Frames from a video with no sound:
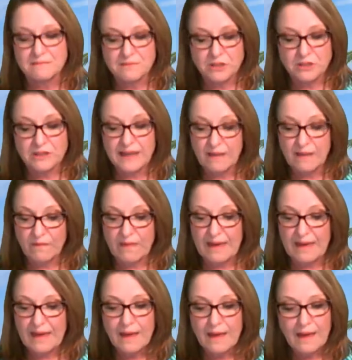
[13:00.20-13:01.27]
to get
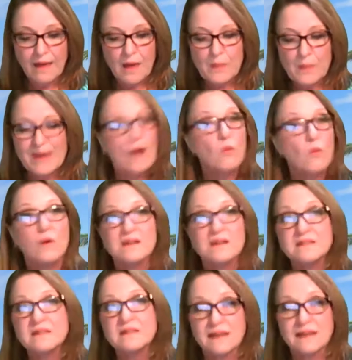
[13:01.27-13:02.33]
there, but I
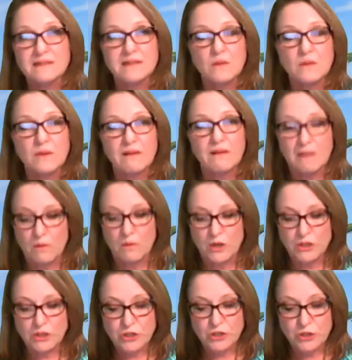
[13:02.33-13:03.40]
wasn't getting where I
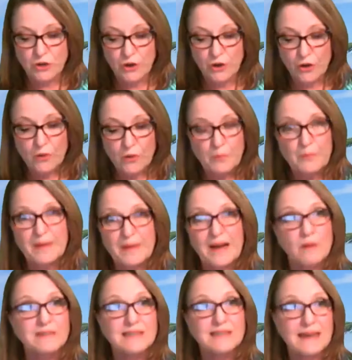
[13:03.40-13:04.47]
wanted to go. But I
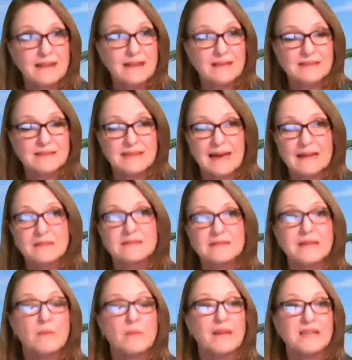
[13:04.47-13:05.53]
was getting the cycles,
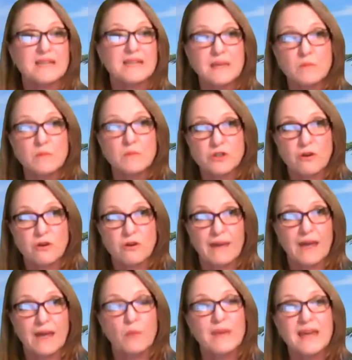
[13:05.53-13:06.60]
and my team was
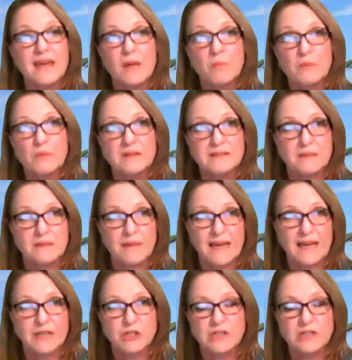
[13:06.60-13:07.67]
growing, and we kept building
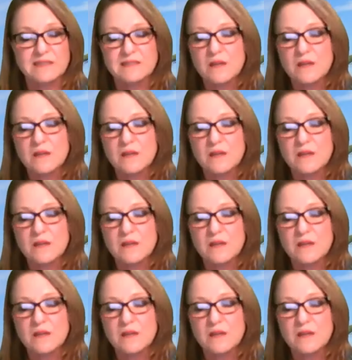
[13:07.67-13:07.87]
managers.